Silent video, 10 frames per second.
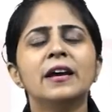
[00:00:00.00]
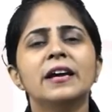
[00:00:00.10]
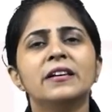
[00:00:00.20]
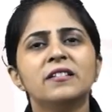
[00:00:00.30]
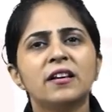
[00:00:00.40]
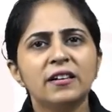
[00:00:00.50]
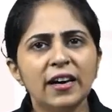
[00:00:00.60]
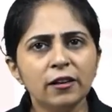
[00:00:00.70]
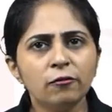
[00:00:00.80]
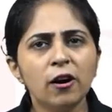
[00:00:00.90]
It is a
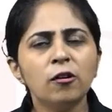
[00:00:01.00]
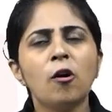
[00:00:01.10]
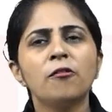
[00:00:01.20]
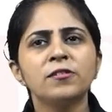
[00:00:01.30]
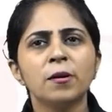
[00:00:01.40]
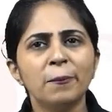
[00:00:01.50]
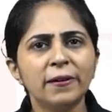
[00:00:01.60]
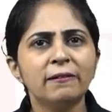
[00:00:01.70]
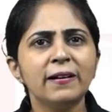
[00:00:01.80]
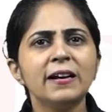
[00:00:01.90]
network of
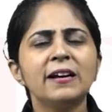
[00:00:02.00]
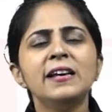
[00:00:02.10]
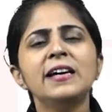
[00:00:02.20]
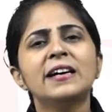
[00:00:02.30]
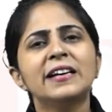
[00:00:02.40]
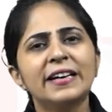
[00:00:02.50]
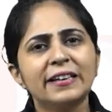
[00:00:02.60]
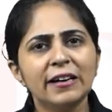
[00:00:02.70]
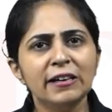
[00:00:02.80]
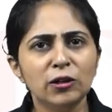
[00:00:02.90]
symmetrically
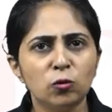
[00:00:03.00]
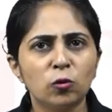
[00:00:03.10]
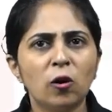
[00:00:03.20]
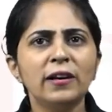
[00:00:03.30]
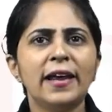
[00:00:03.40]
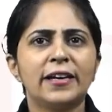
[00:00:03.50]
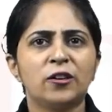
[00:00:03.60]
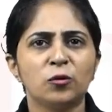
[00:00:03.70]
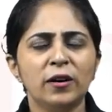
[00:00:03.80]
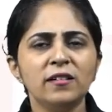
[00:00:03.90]
connected
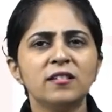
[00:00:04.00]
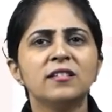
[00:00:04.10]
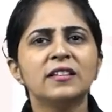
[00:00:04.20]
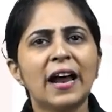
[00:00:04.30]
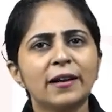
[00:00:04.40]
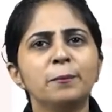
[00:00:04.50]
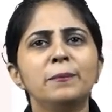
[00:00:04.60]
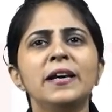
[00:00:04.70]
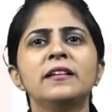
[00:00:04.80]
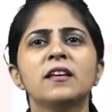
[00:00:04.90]
neuron-like units that
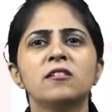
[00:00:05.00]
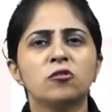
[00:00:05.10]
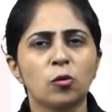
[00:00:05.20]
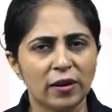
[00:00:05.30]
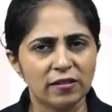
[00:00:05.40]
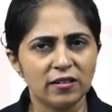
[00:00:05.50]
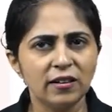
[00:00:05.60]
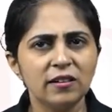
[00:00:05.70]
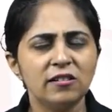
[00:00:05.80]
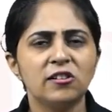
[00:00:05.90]
make the
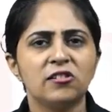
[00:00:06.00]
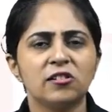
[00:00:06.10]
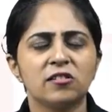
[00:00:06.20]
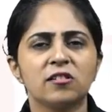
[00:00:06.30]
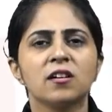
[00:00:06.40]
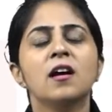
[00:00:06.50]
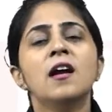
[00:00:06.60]
stochastic decisions.